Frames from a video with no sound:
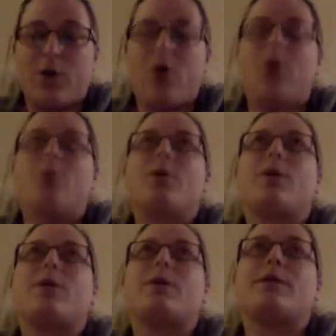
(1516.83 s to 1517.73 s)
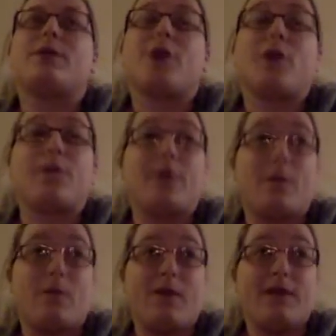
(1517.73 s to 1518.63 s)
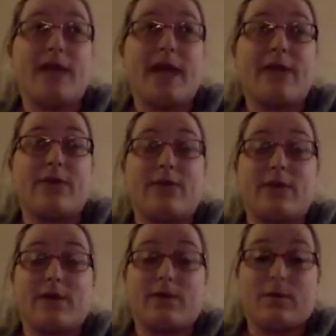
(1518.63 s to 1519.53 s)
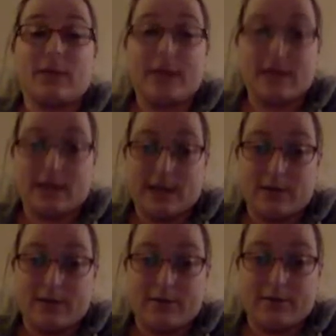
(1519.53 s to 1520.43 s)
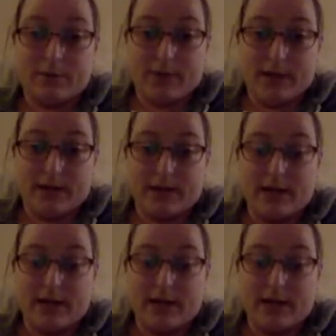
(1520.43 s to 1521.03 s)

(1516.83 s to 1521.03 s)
all want to hold on to hope that one day they're going to realize the error of their ways